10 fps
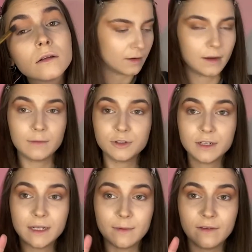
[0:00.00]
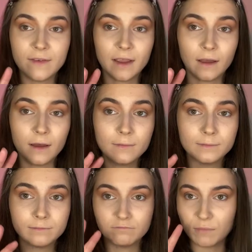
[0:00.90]
Now I'm just gonna take my finger.
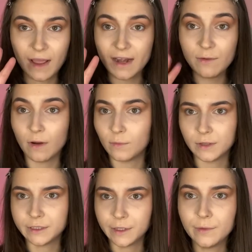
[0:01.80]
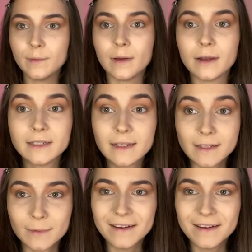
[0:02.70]
Anyone will do, but I'm gonna take this one.